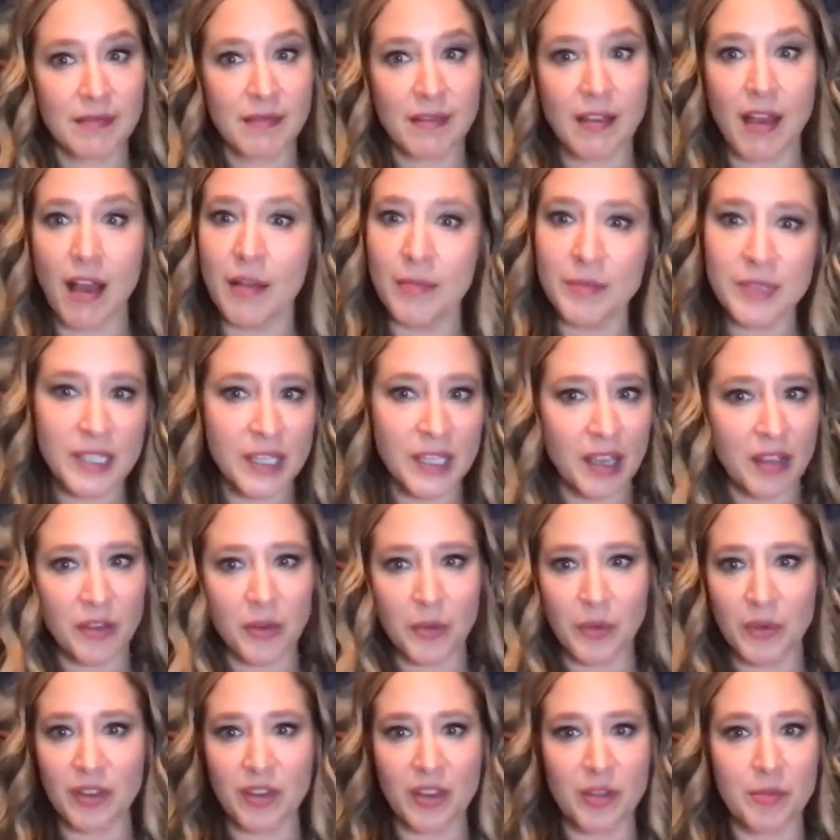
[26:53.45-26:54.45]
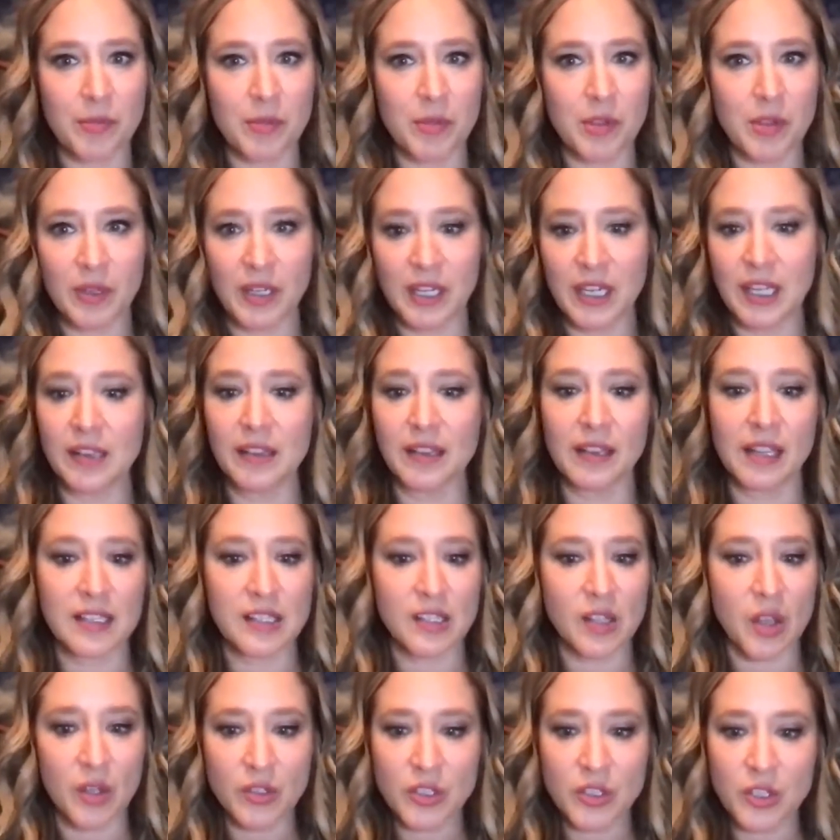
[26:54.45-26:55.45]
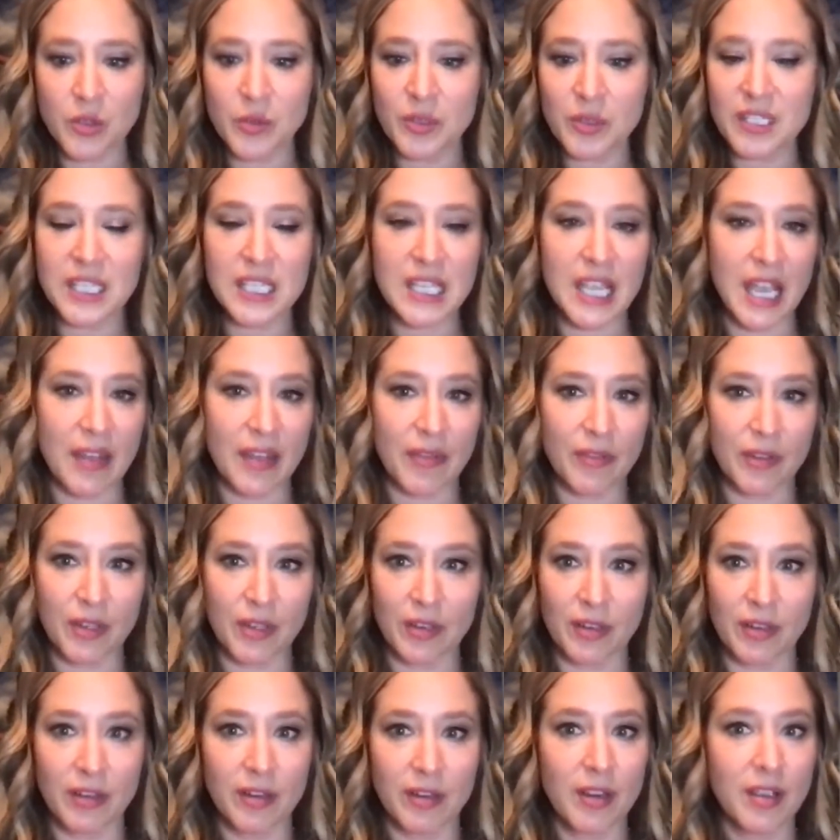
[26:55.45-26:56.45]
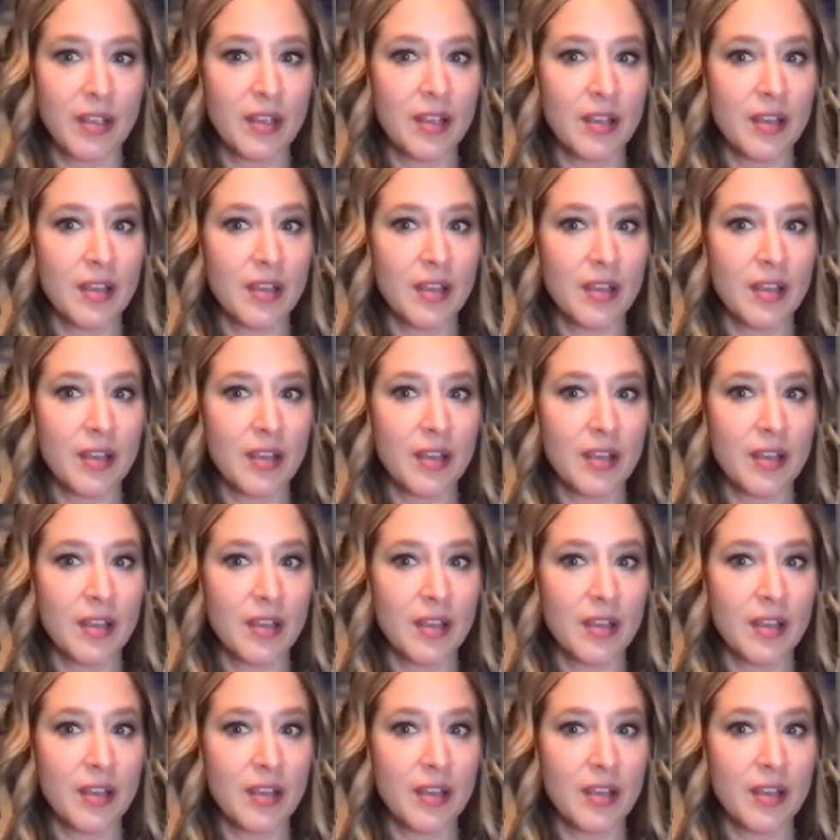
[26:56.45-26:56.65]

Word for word: come together with a community. Let's all do it together.